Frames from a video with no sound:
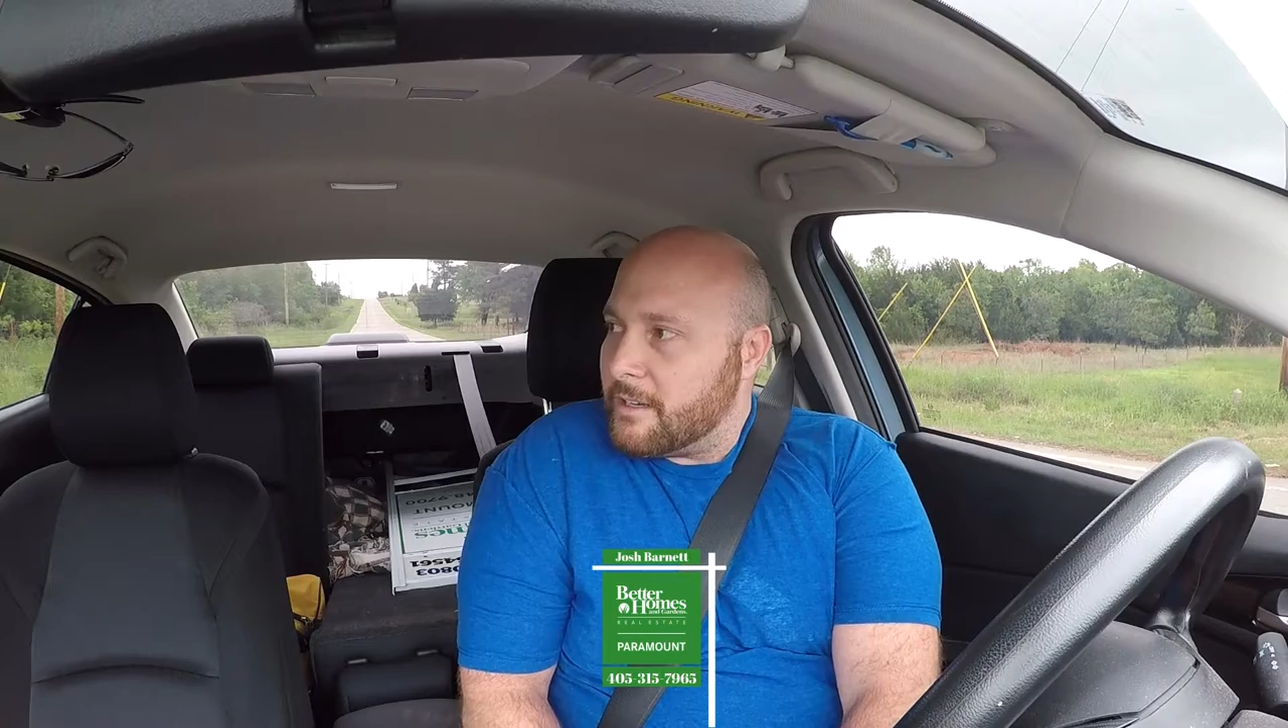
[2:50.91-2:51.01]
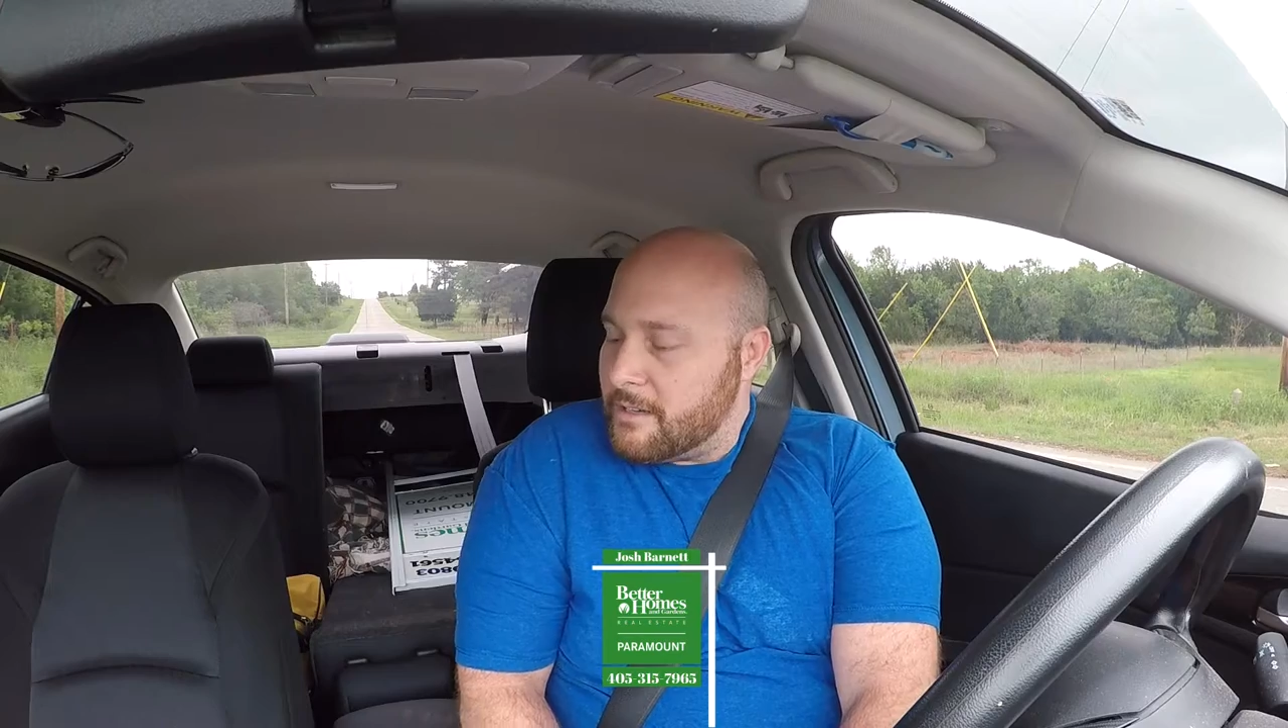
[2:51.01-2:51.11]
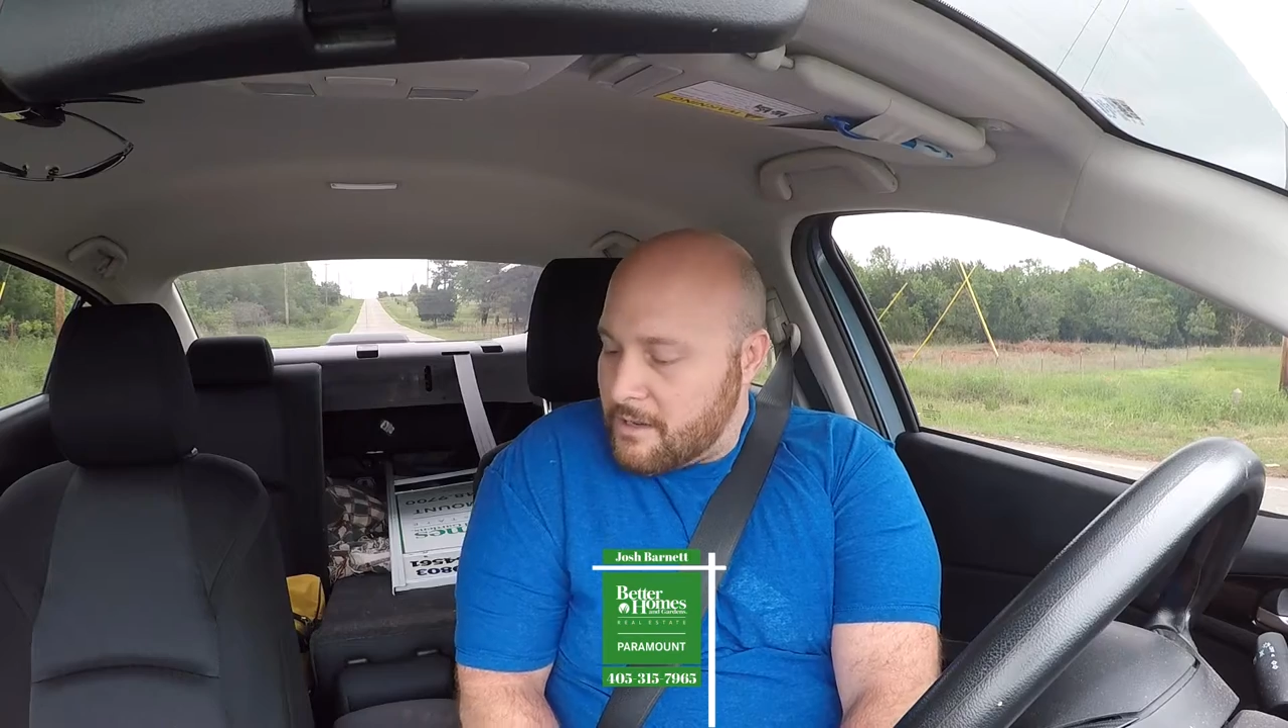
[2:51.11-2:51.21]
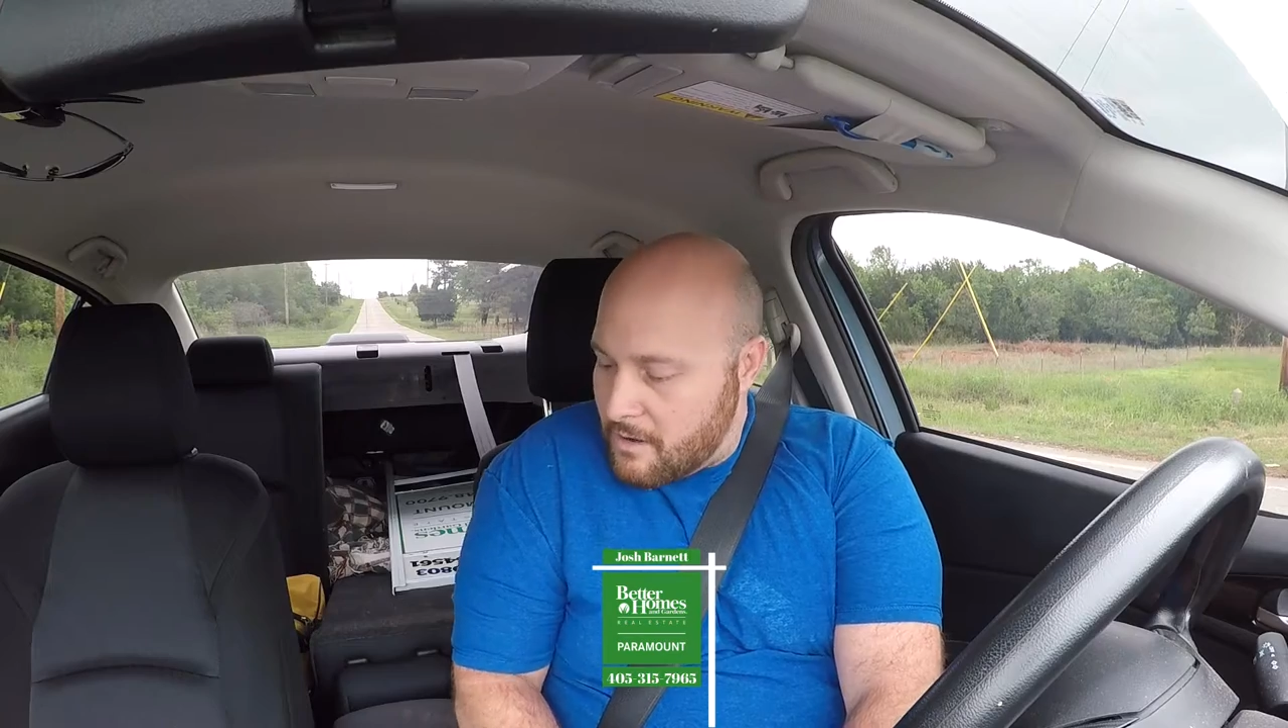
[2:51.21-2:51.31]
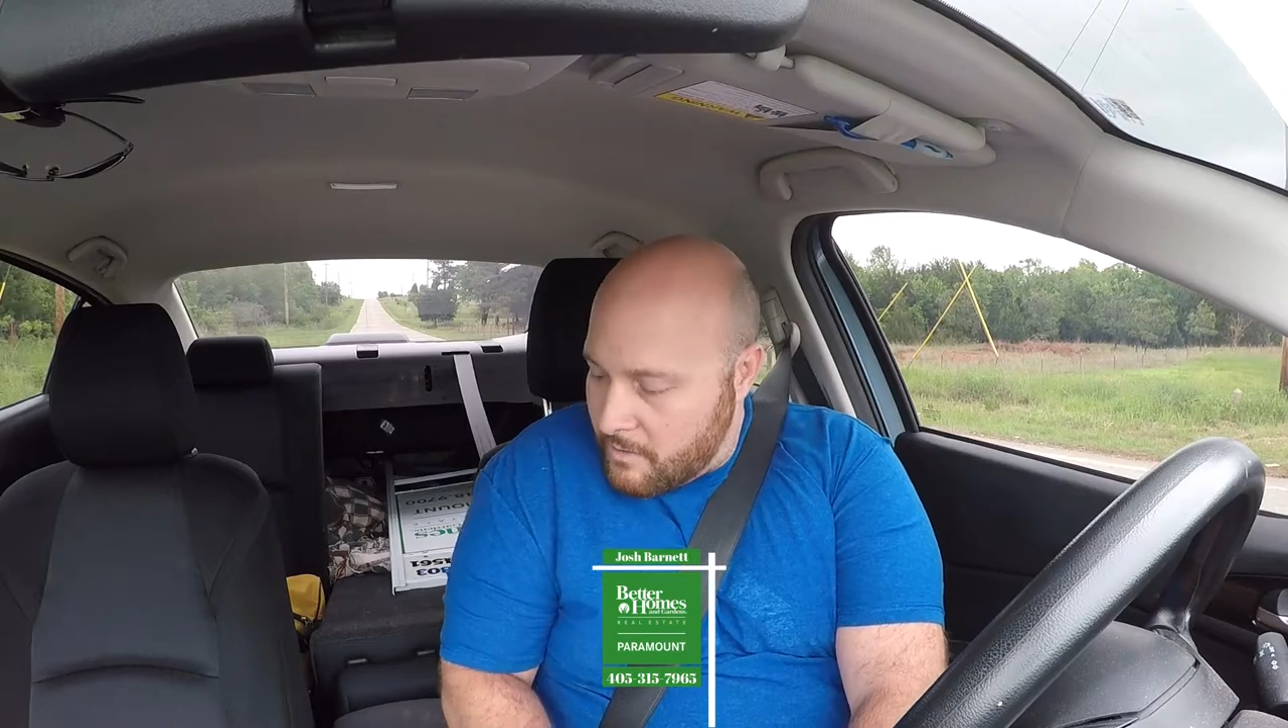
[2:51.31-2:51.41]

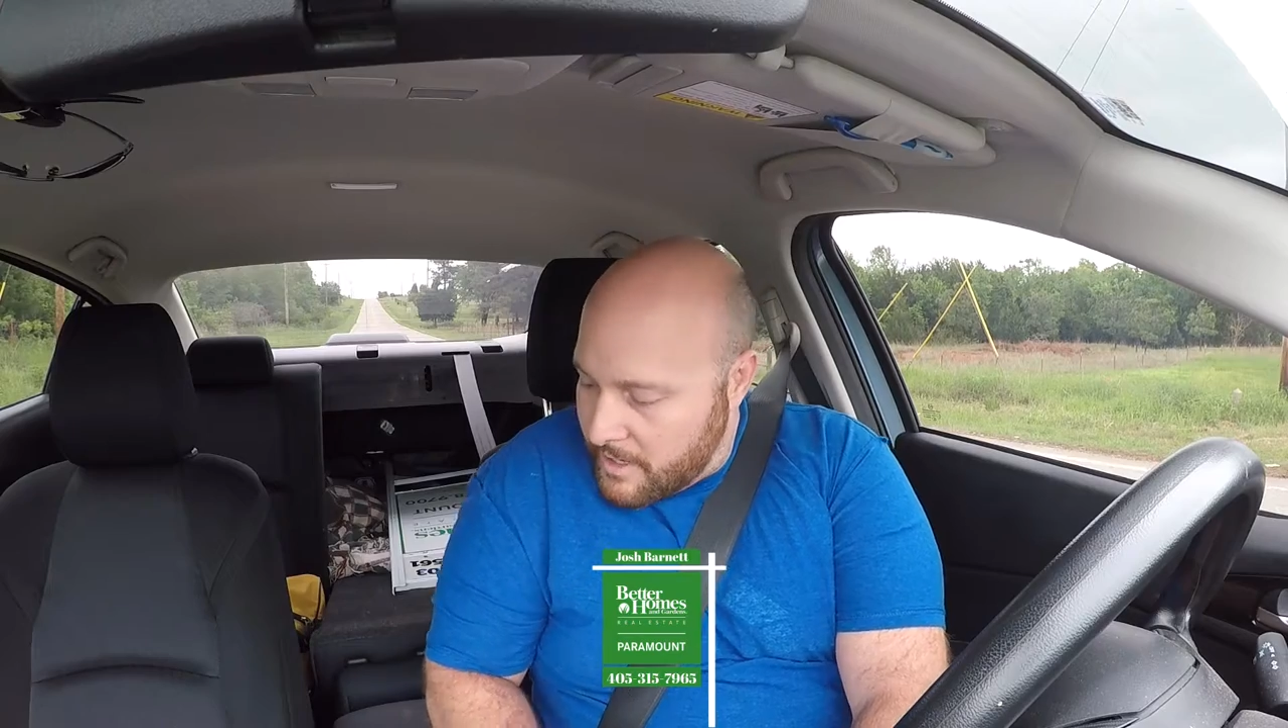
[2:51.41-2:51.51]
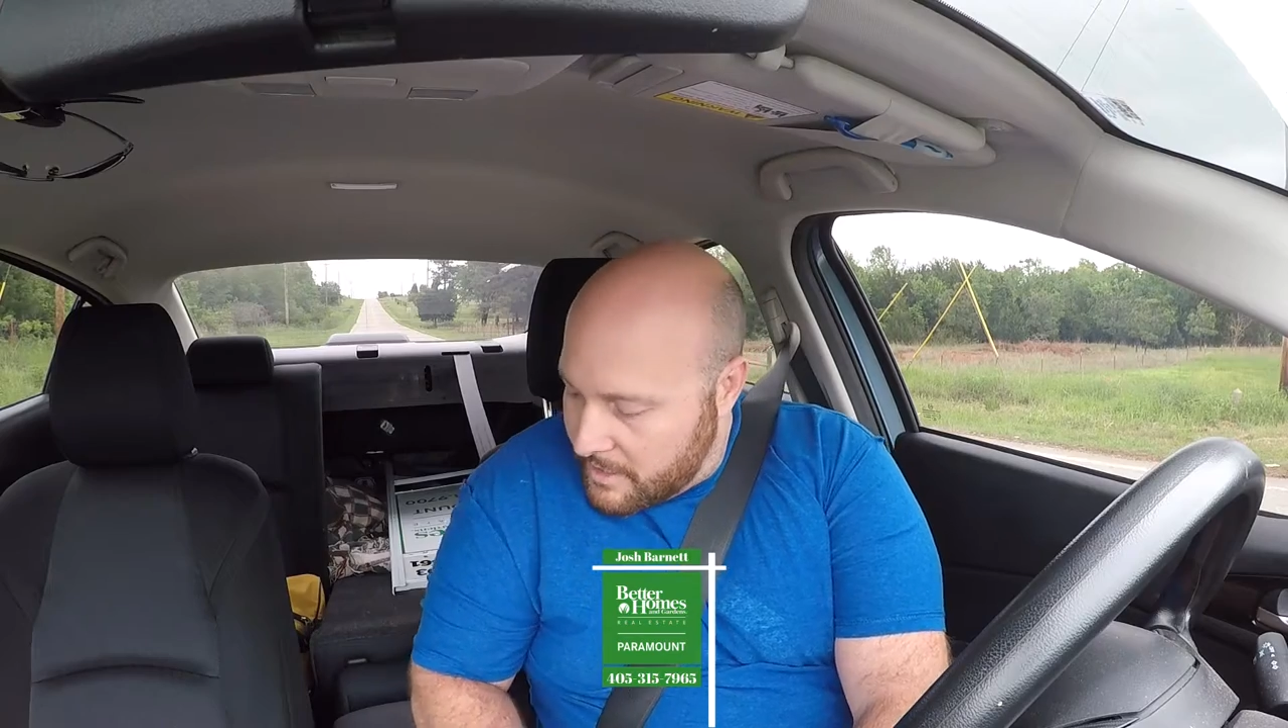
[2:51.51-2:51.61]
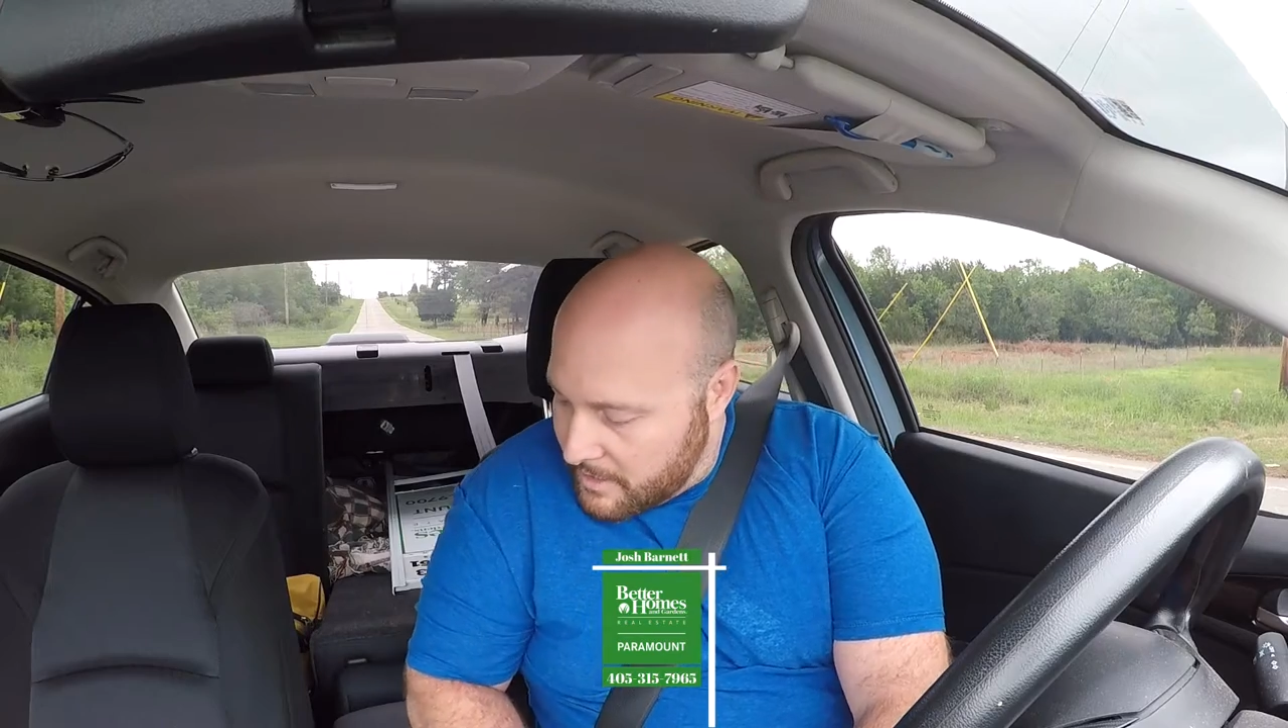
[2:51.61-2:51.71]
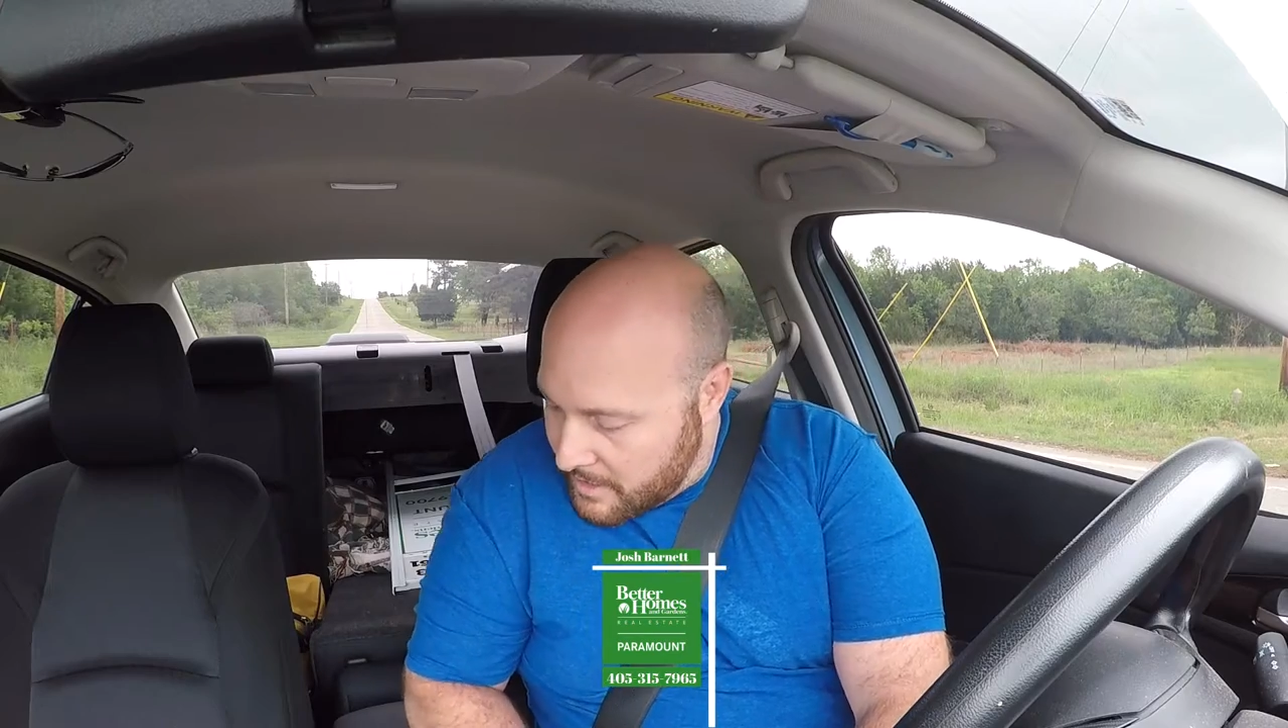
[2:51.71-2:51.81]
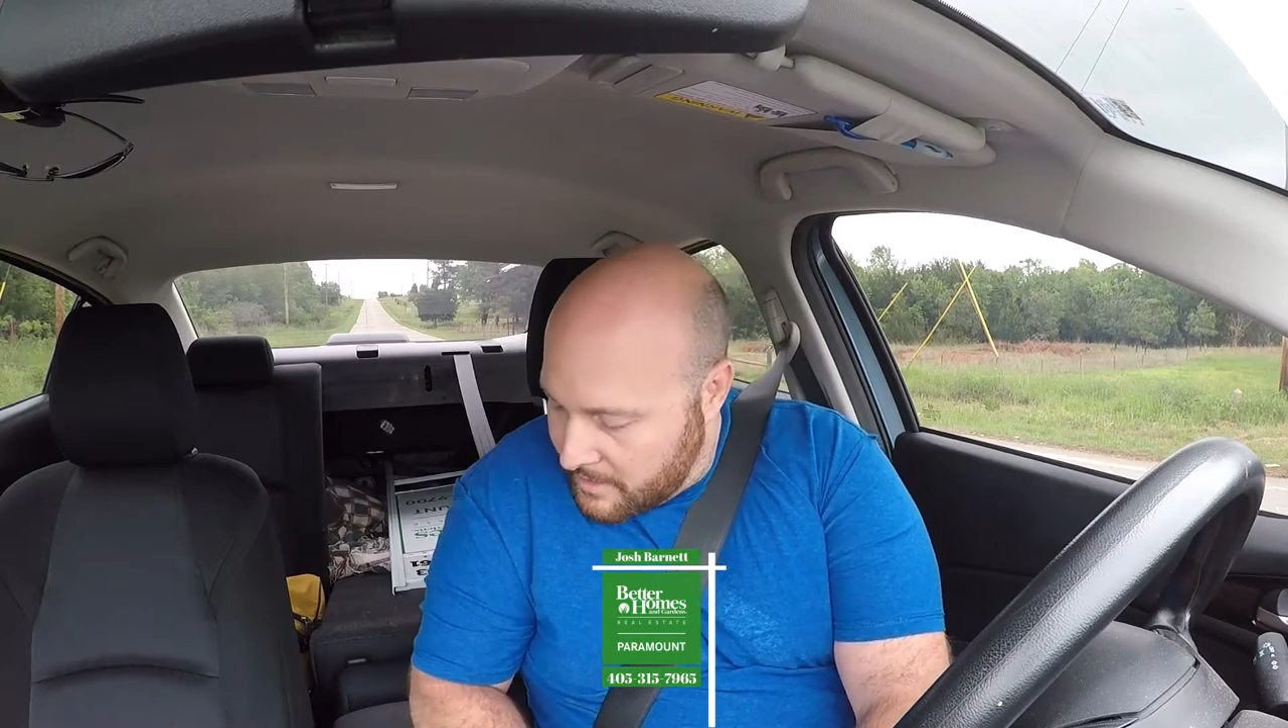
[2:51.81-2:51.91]
No way did I